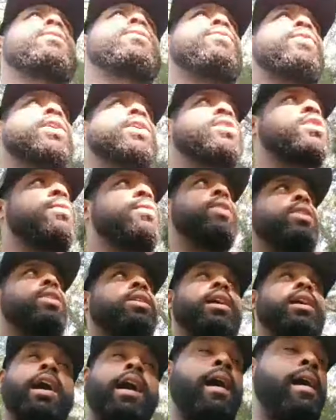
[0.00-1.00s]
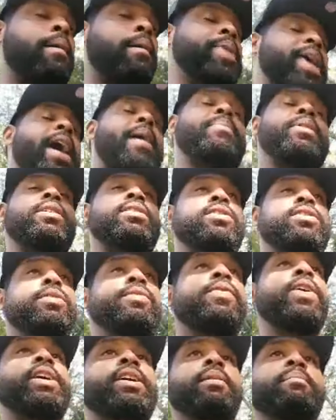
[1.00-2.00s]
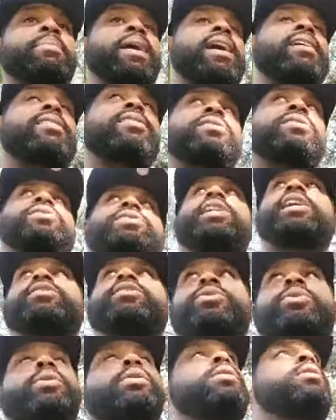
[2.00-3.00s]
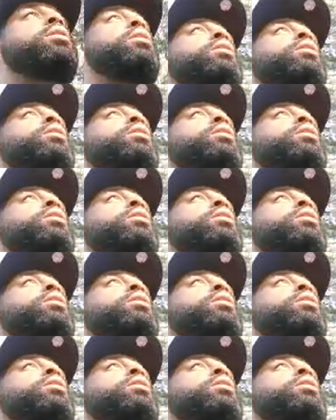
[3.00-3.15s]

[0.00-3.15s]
First of all, I'm happy that there's a fucking boxing schedule.